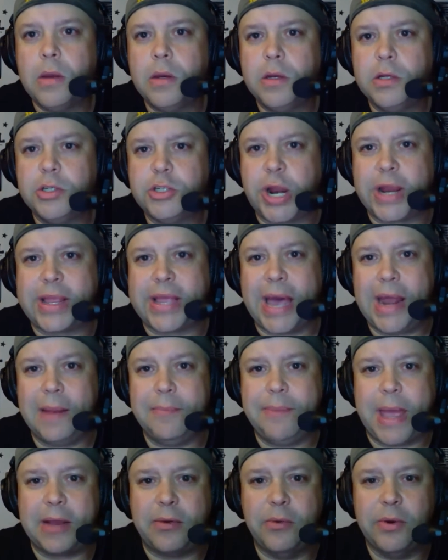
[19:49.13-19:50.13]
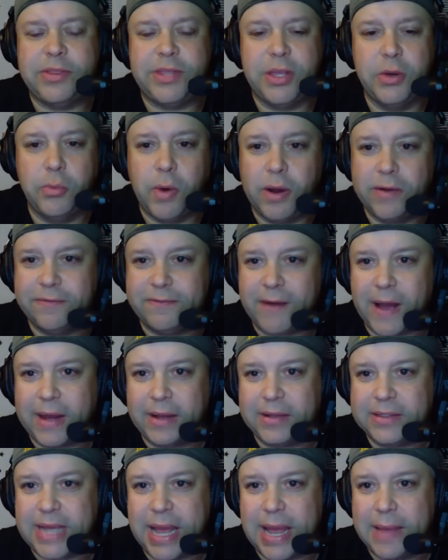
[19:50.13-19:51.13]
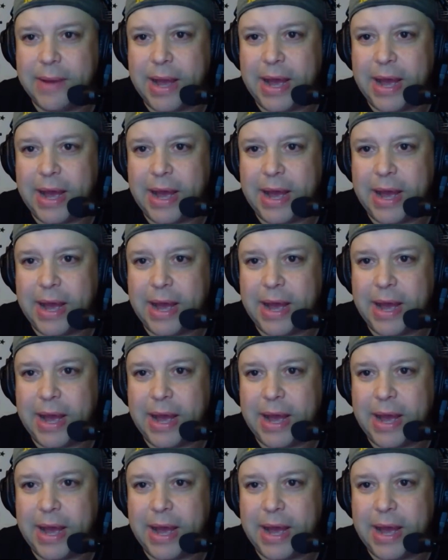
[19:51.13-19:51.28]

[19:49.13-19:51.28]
Trent Condon back with you one final time